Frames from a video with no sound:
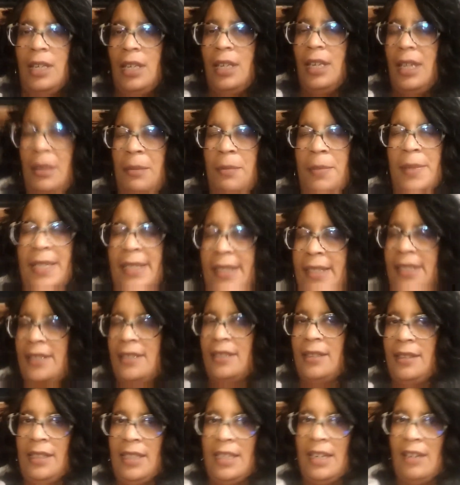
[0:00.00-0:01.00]
and
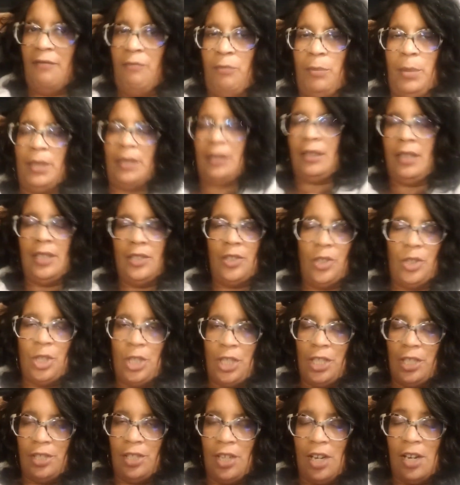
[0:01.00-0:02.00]
basically have been like
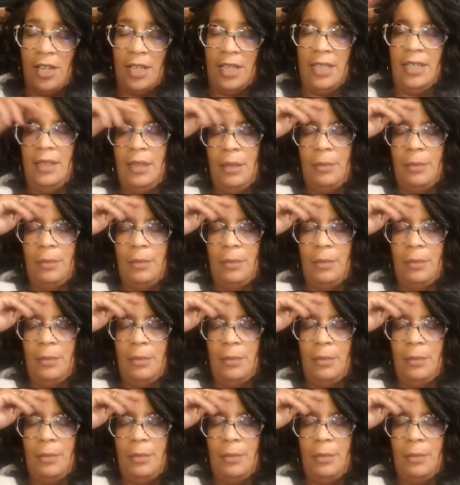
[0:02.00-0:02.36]
shit talking